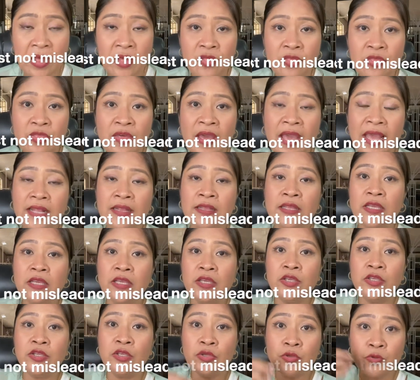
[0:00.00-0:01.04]
that
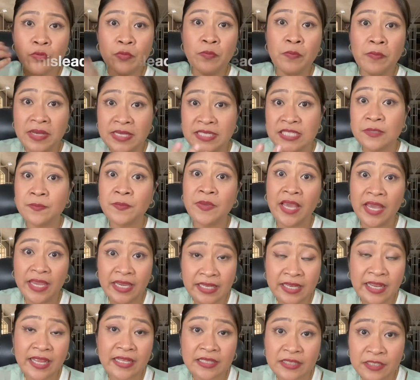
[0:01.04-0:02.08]
you must be
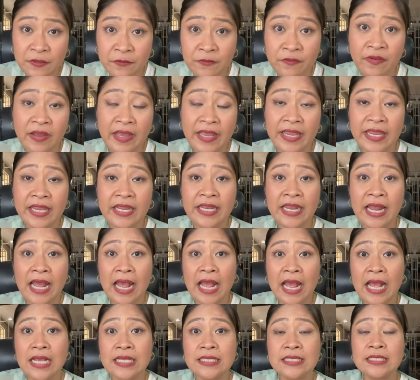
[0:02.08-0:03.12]
identified
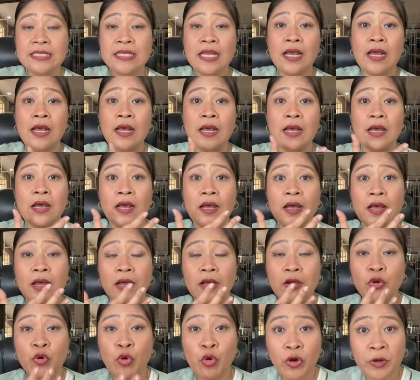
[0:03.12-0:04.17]
as a
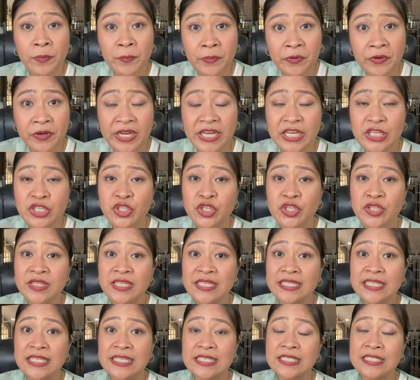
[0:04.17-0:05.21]
corporation
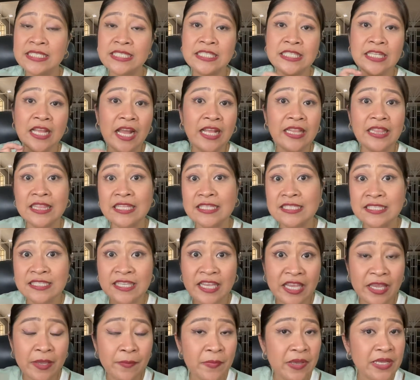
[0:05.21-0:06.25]
that is not the
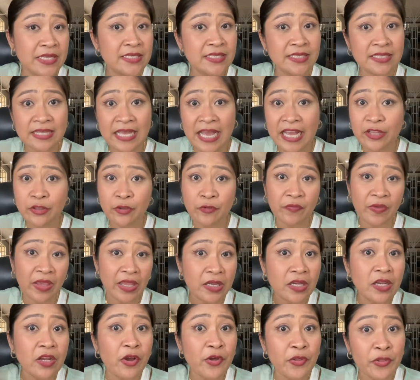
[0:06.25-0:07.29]
same as that of
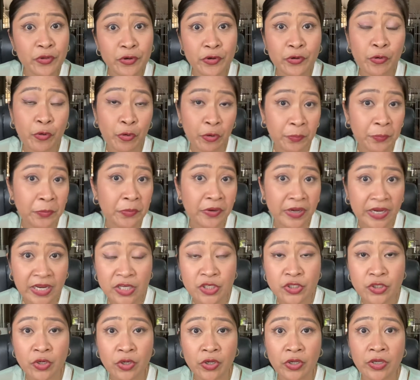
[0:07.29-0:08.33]
any other
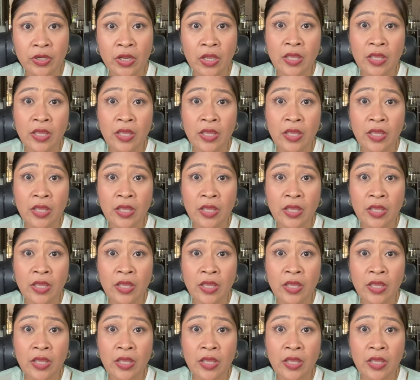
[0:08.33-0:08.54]
corporation